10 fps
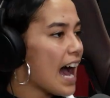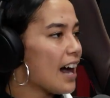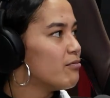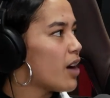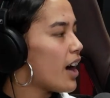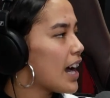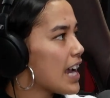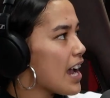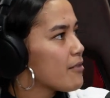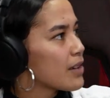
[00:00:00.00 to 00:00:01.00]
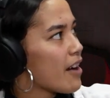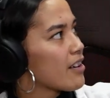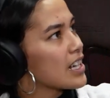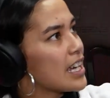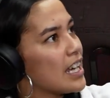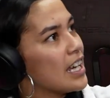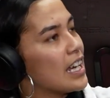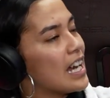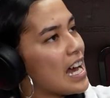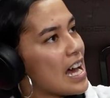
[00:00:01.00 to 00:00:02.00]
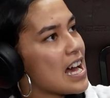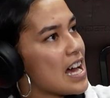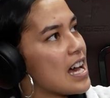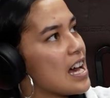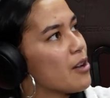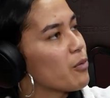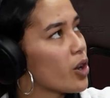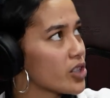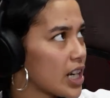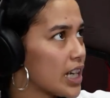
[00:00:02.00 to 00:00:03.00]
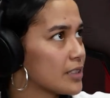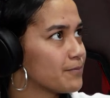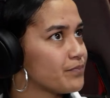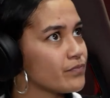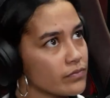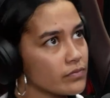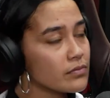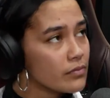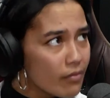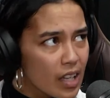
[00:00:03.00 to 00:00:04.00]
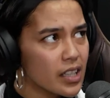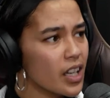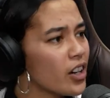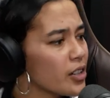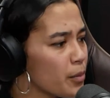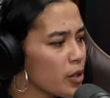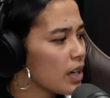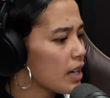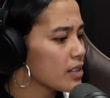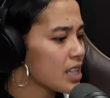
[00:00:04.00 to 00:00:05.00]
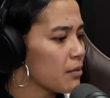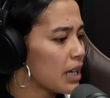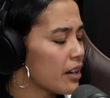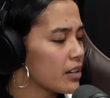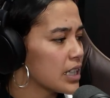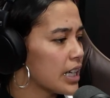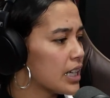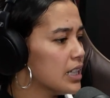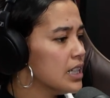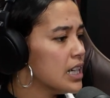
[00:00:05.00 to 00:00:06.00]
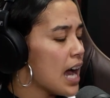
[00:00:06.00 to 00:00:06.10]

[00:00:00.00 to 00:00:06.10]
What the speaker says: I am currently watching the odd movie or something here and there,